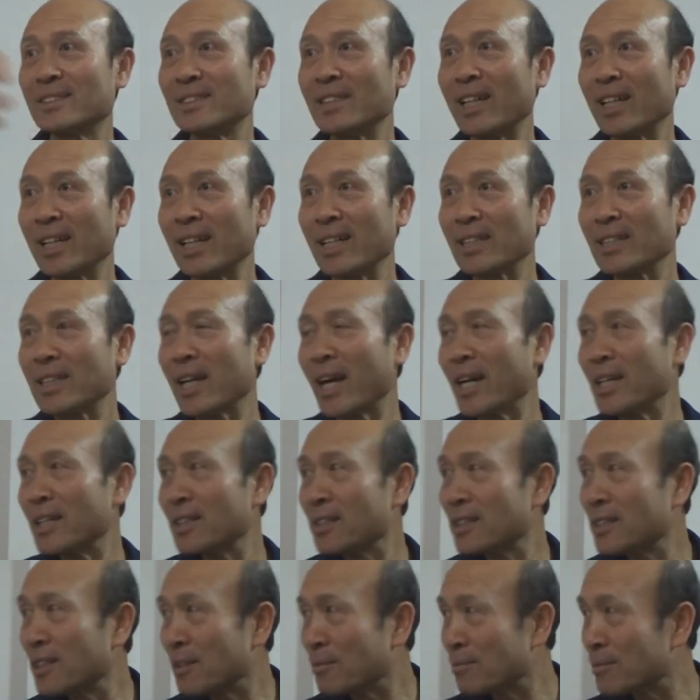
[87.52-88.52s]
like I
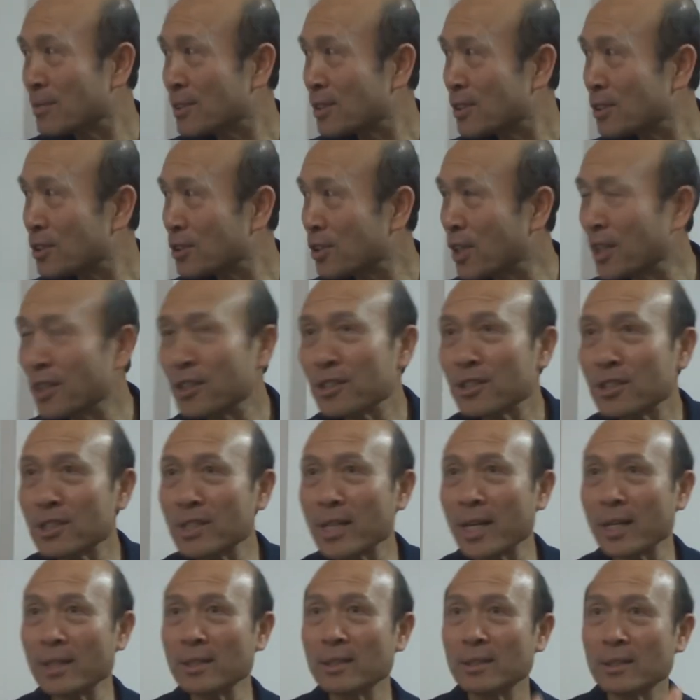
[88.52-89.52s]
guided them to
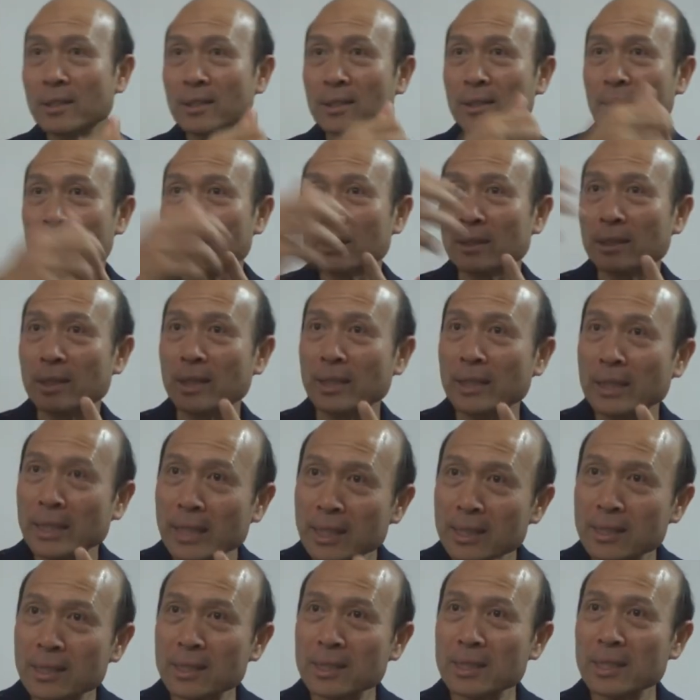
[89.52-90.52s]
understand the
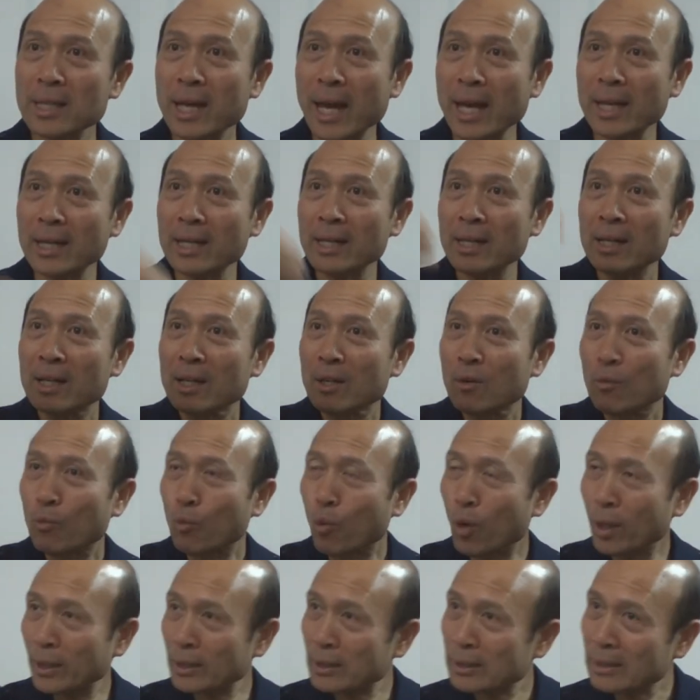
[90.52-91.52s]
needs and
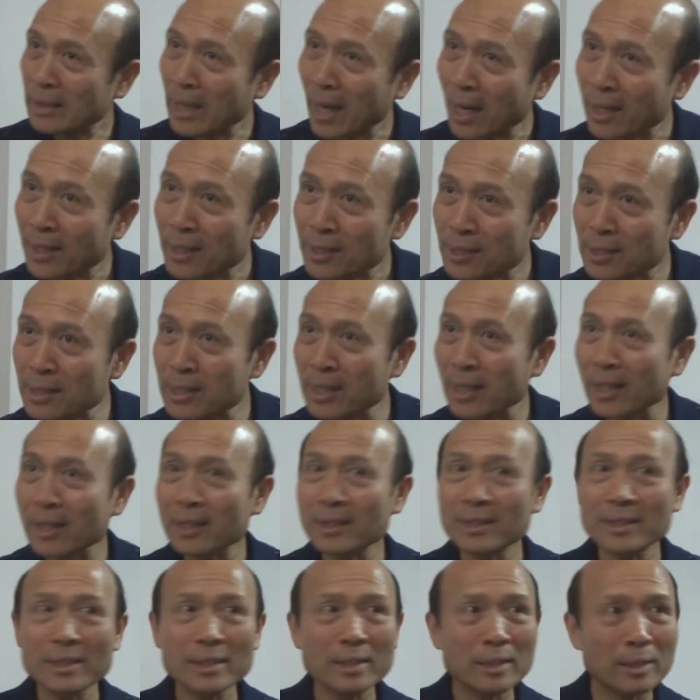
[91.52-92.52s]
what God has
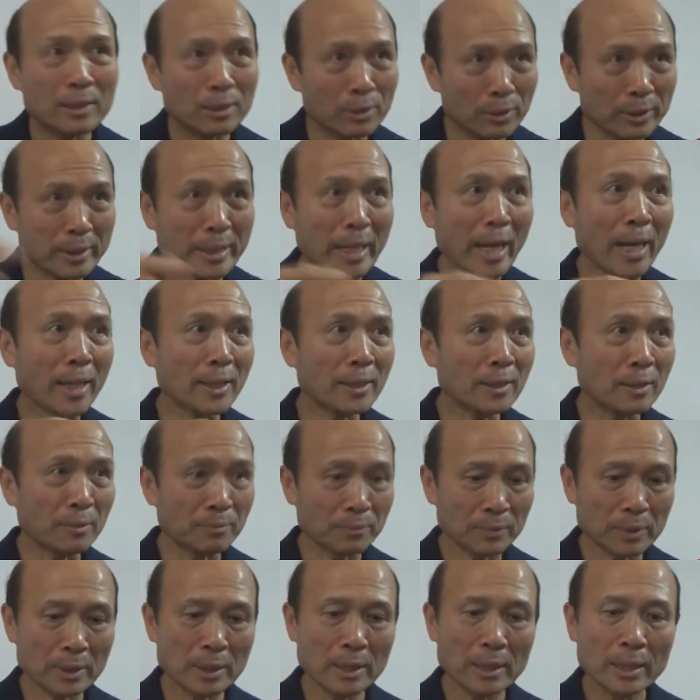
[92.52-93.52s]
done to guide them.
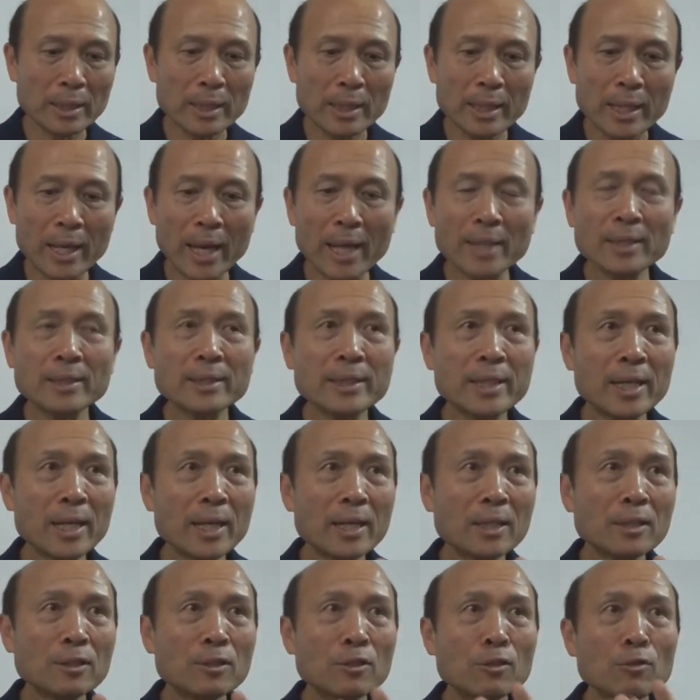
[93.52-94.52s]
And
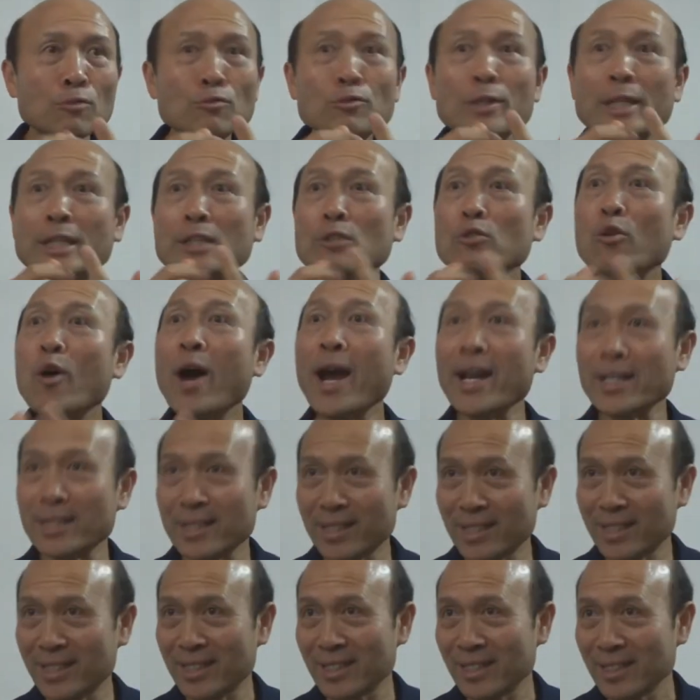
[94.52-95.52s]
then
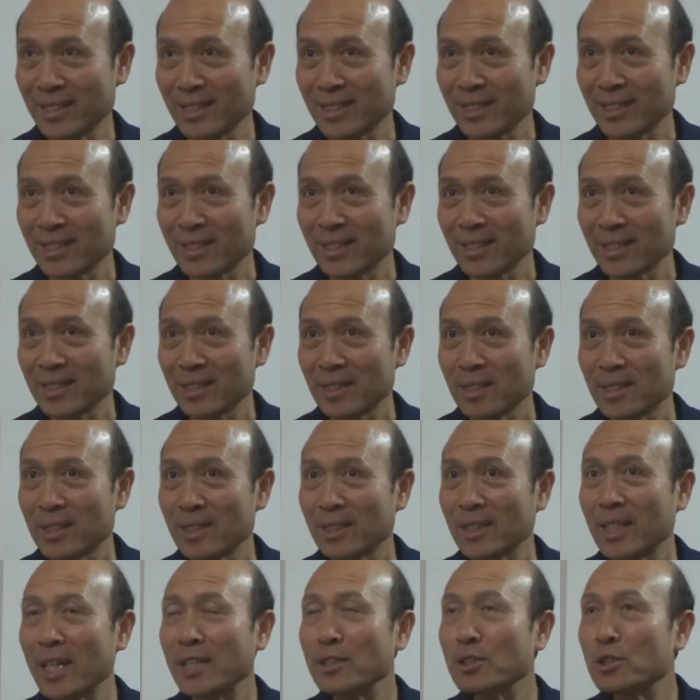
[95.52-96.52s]
request.
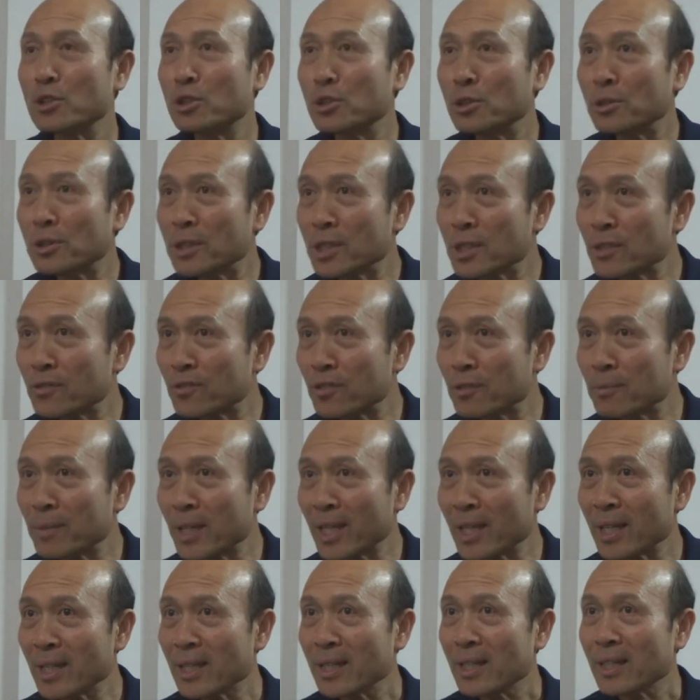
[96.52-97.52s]
Can you do this for
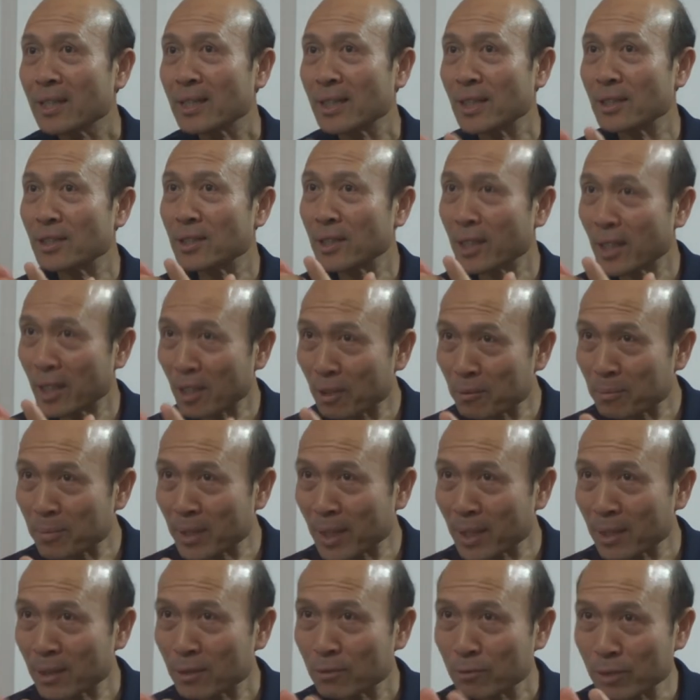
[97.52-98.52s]
me? Can you help
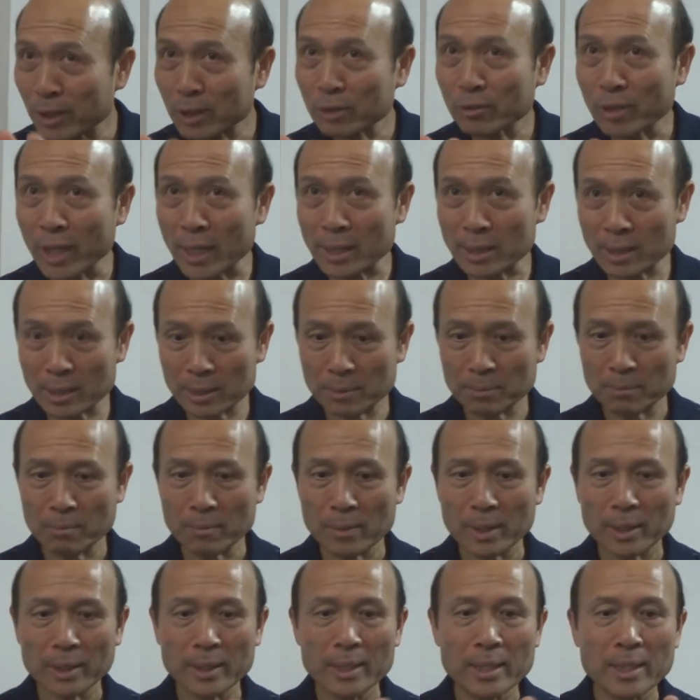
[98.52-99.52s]
me? Request.
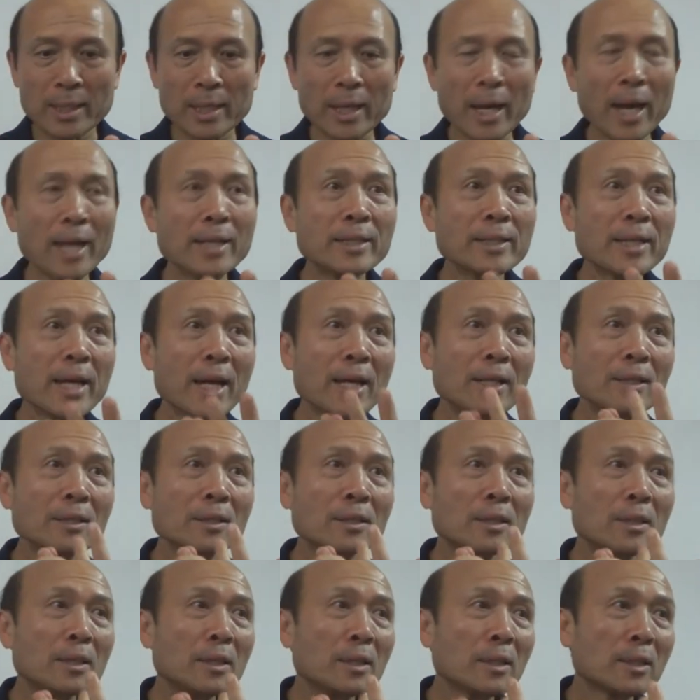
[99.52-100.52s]
And
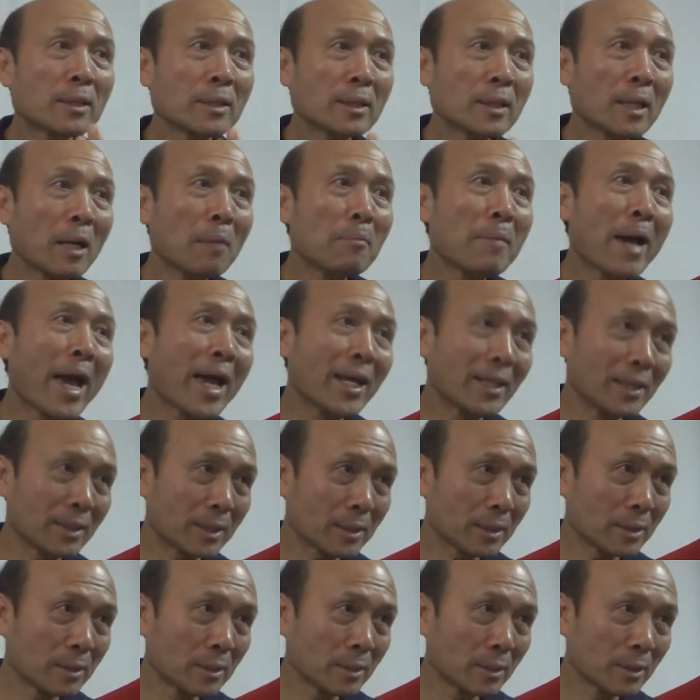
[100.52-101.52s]
then command.